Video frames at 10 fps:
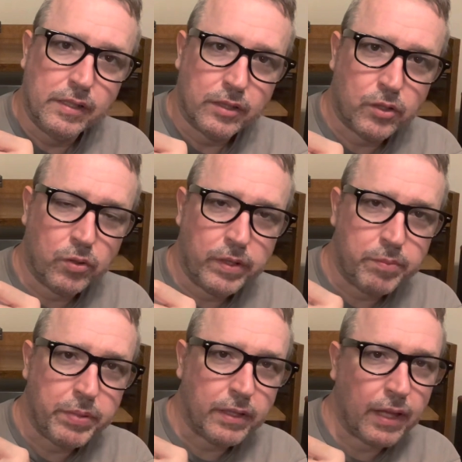
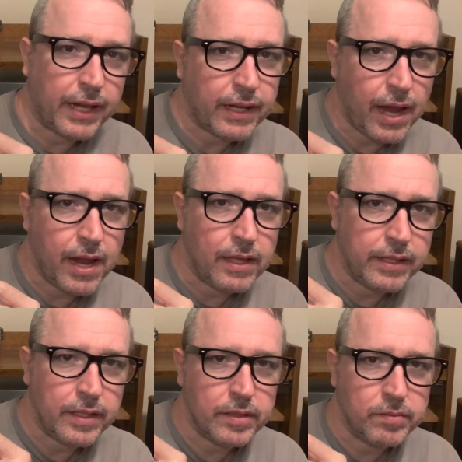creepy like
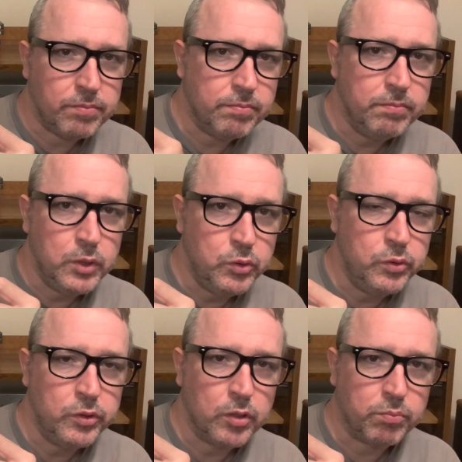alien
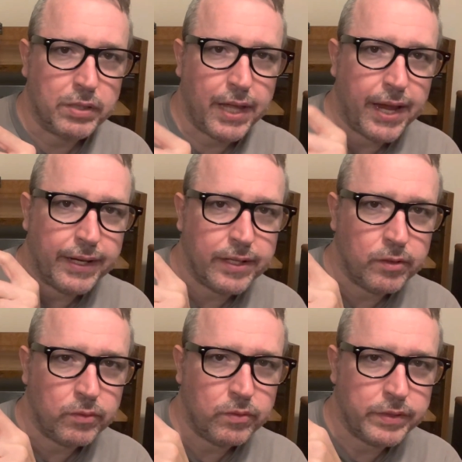moon or planet
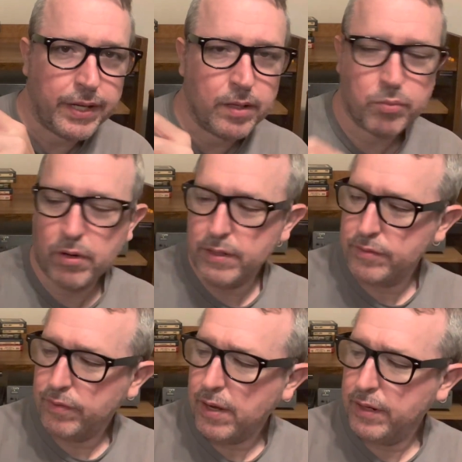with the Enterprise
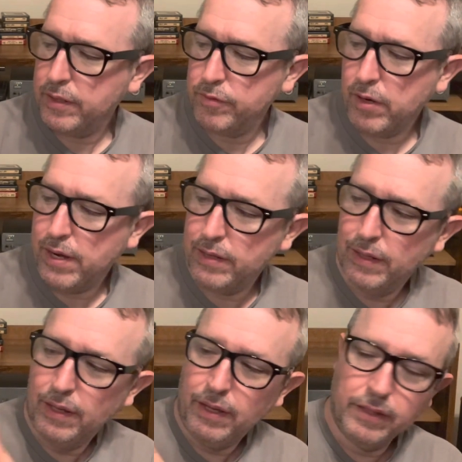flying overhead.
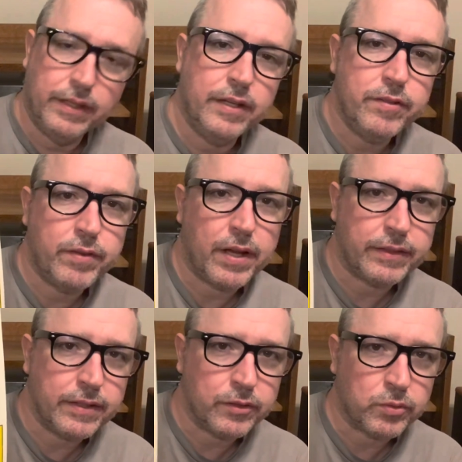And then you've got
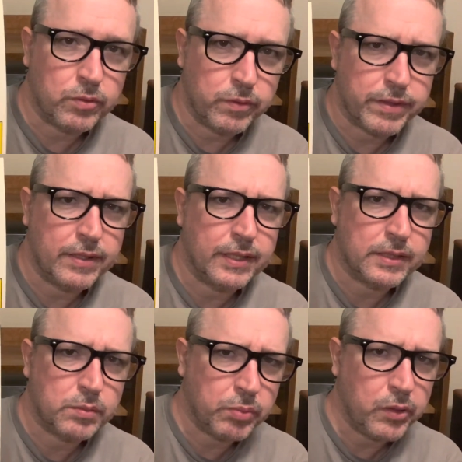this one with an
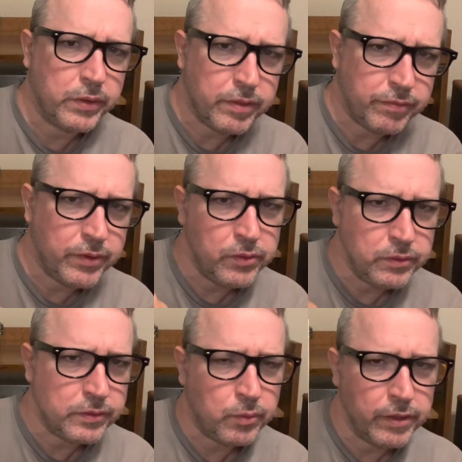exploded view
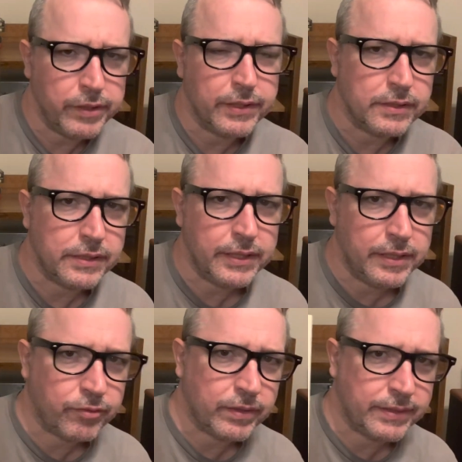to where you can see
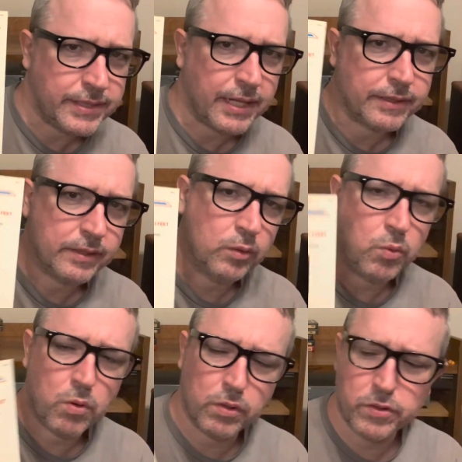different decks and
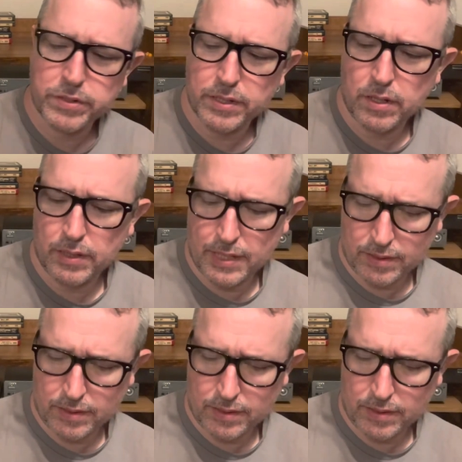quarters and all that